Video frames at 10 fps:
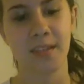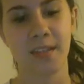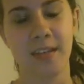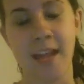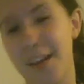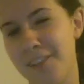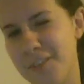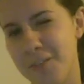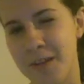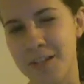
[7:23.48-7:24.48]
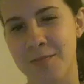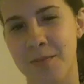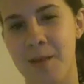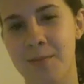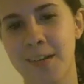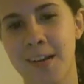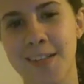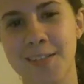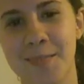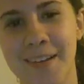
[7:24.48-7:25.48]
Negative information, probably not
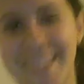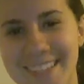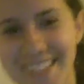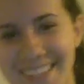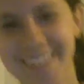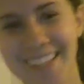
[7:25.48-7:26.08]
so much.